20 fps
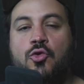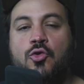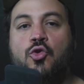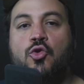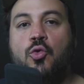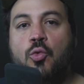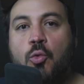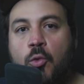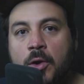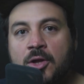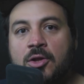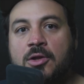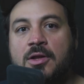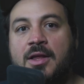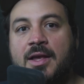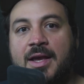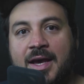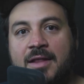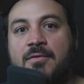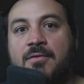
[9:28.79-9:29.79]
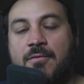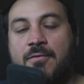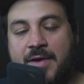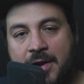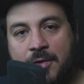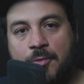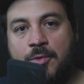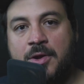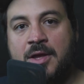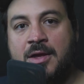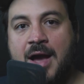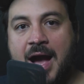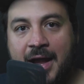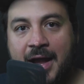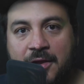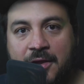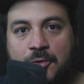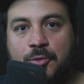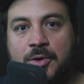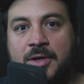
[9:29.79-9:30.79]
you will get very
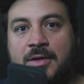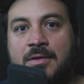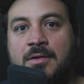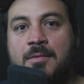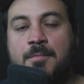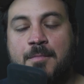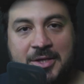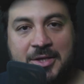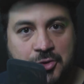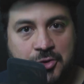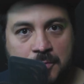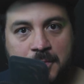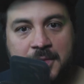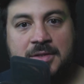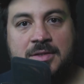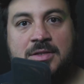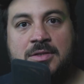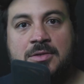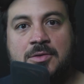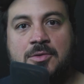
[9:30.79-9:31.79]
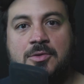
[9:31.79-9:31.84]
accurate measurements.